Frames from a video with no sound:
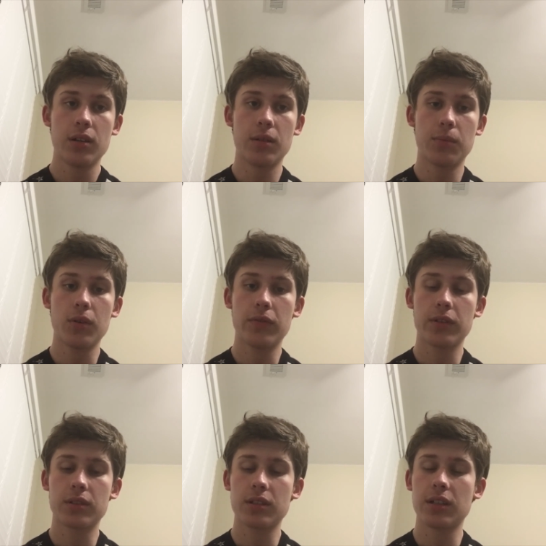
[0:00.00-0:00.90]
and
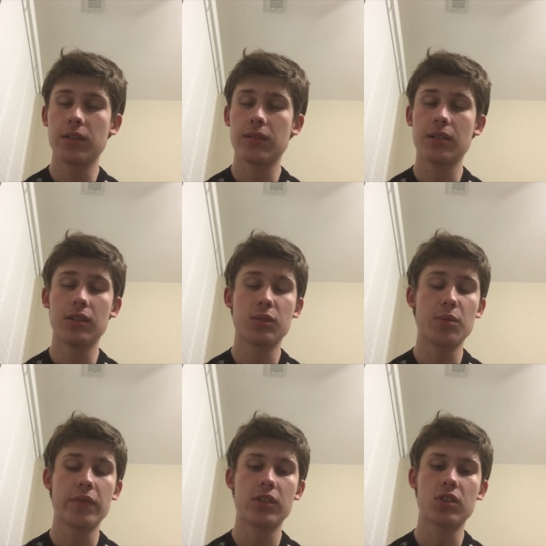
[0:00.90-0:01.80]
perfect in this
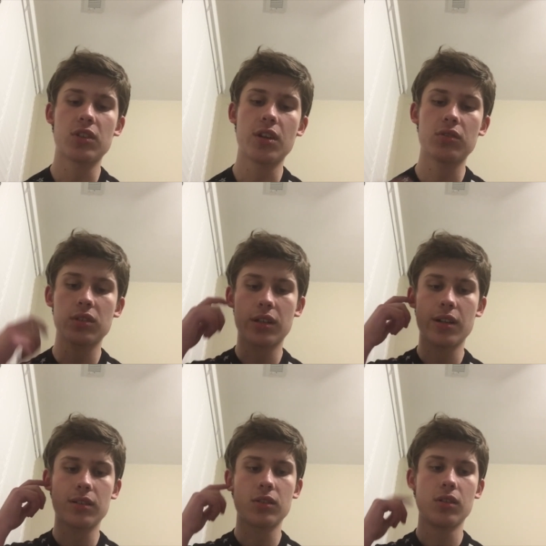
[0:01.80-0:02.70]
movie just nails her
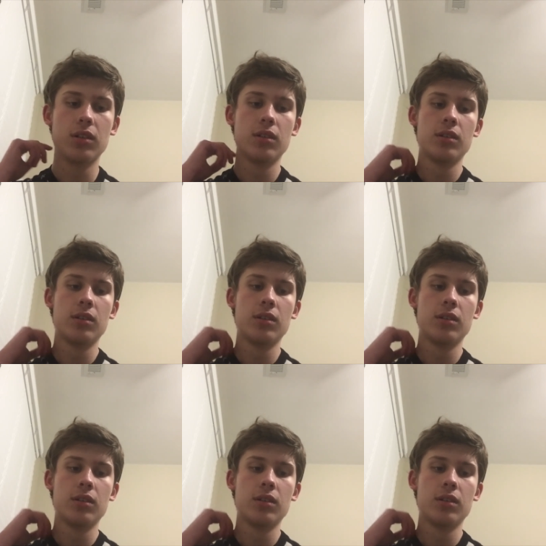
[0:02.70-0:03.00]
character.